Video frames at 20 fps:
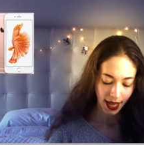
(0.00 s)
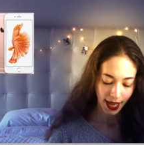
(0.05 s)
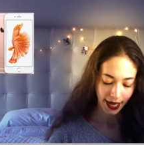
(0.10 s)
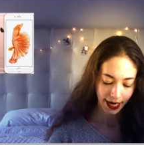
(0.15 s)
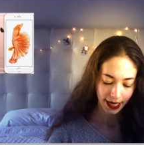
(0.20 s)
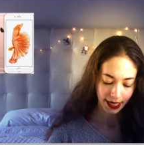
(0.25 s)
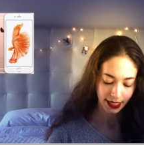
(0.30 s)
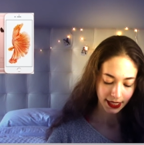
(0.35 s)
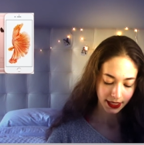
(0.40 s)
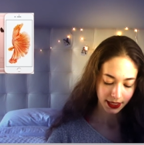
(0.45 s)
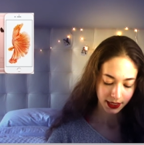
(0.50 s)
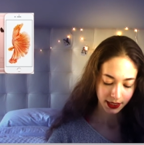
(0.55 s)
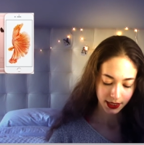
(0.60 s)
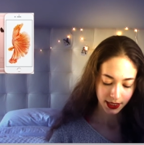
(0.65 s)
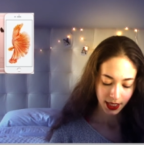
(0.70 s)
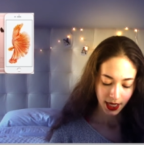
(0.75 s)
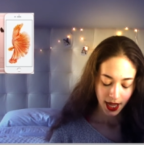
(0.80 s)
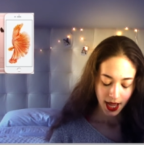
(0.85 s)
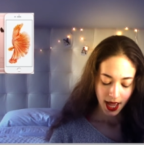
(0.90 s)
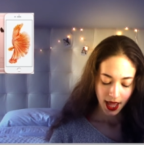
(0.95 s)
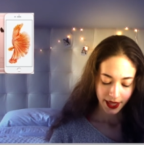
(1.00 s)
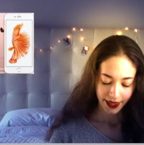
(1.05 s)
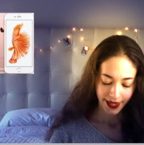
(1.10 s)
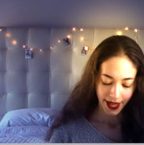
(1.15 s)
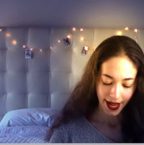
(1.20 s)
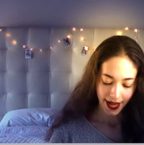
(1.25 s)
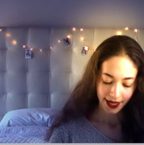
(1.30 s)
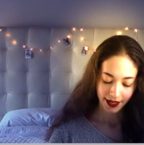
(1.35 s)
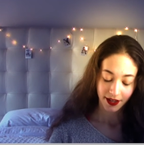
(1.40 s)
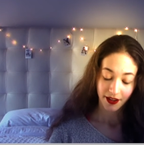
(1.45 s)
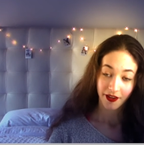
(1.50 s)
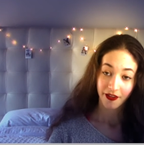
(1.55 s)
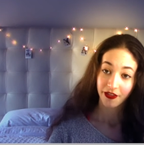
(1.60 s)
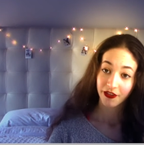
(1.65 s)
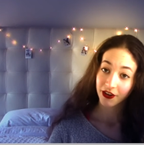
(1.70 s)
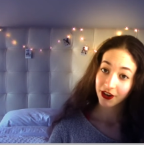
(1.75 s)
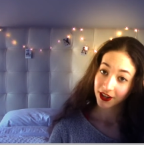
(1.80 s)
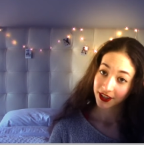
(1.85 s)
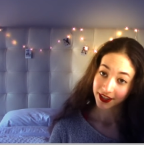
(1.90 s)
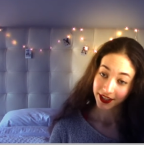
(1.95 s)
and then the
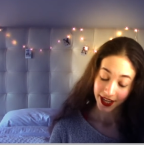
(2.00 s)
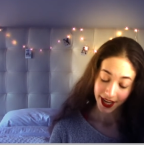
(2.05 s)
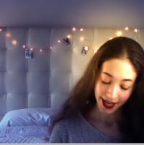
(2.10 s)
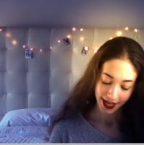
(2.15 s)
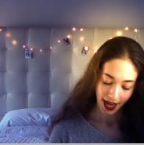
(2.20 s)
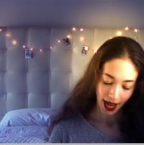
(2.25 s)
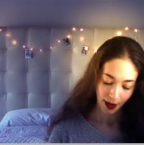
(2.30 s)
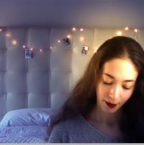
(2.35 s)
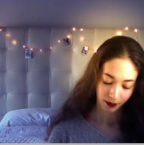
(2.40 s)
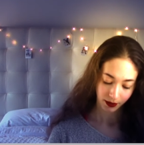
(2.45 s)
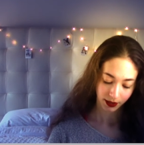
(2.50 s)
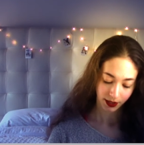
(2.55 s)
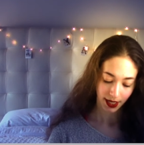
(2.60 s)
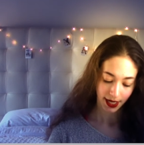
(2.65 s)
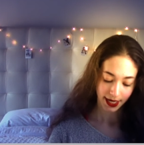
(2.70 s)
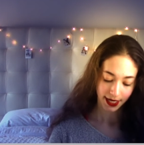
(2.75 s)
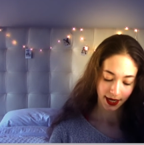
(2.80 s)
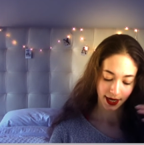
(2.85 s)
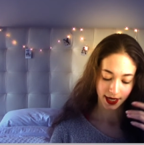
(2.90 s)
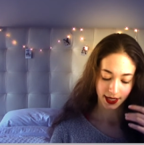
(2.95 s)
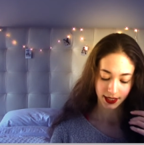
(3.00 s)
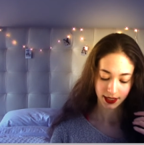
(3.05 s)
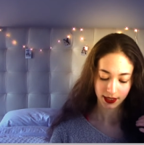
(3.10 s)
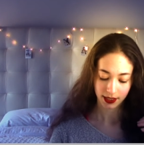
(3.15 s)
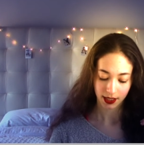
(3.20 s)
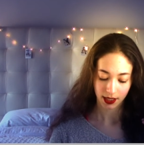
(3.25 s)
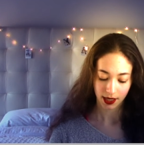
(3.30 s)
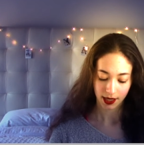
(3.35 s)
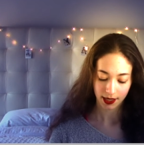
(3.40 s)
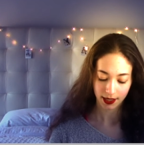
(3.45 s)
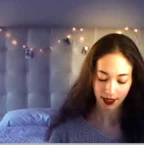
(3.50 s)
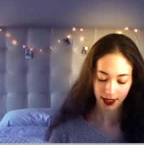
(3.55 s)
third thing I would like is the